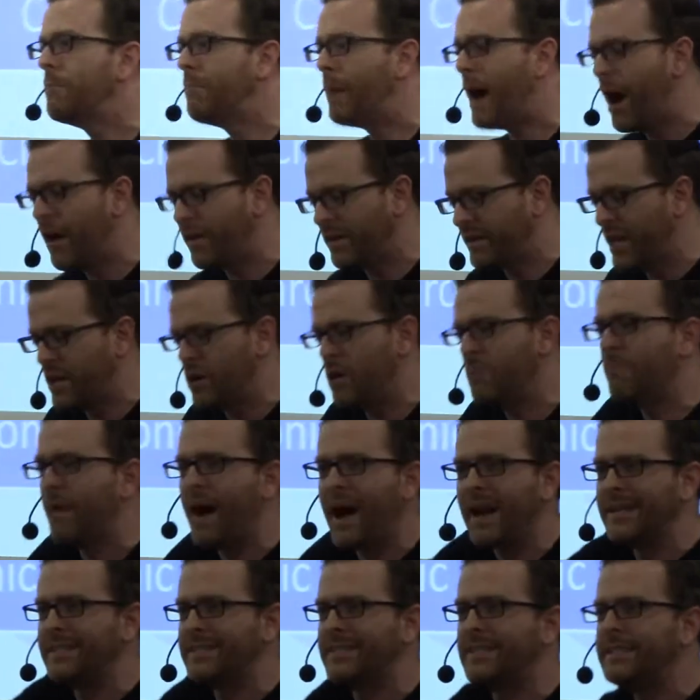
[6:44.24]
about is that your
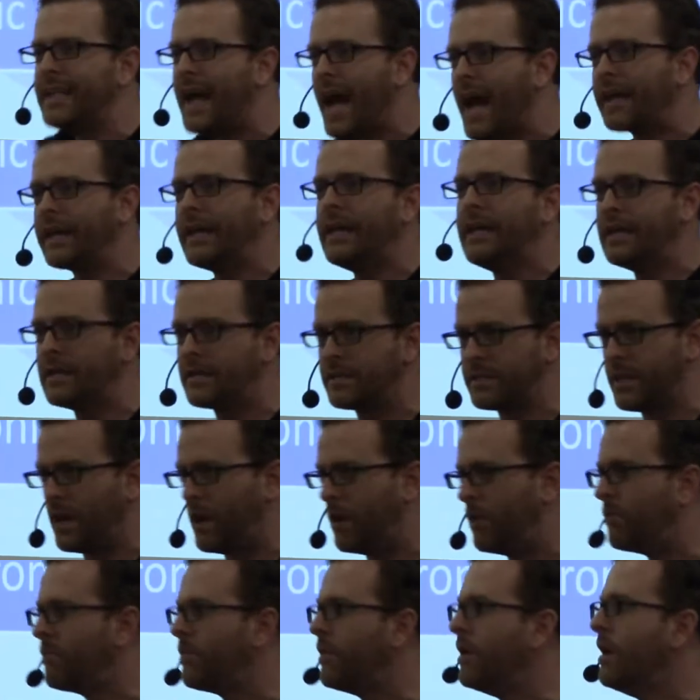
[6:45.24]
body's attacking
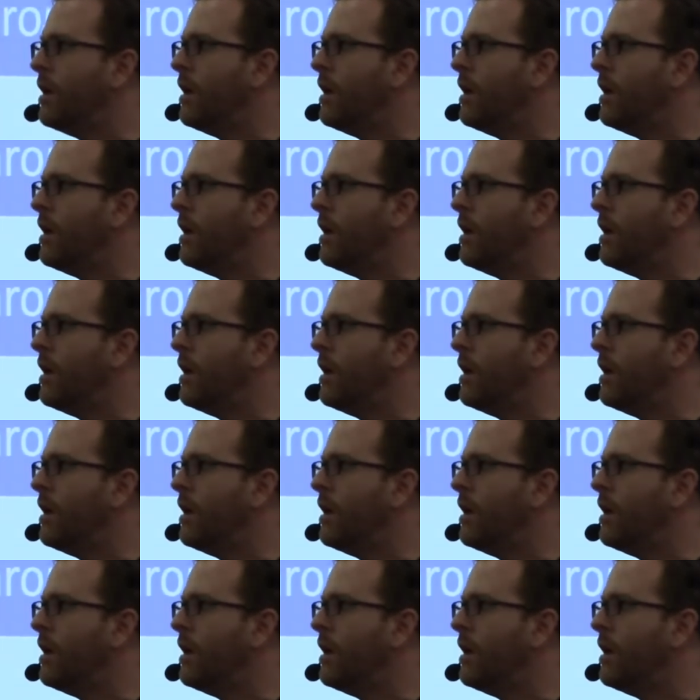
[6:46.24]
itself.